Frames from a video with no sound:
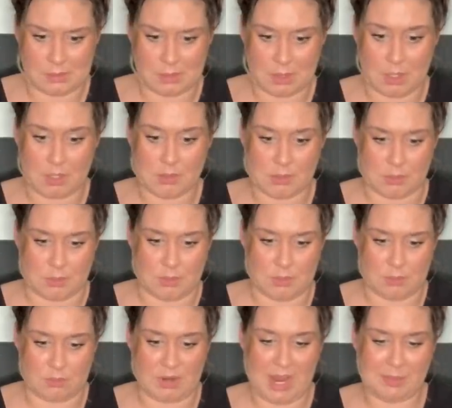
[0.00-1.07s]
Oh,
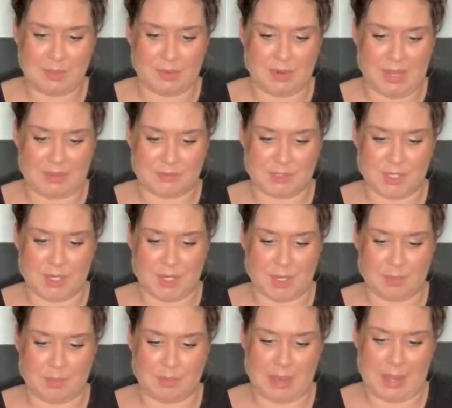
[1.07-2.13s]
Wrap Around
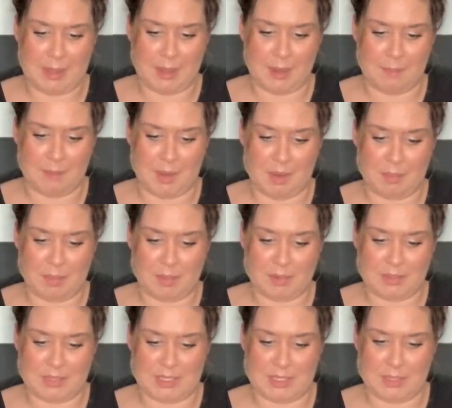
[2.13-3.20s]
Top by
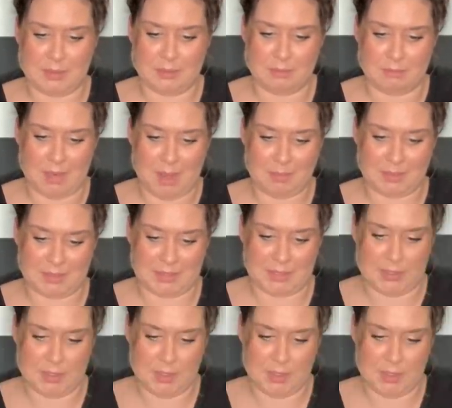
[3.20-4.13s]
Mopoli. Mopoli.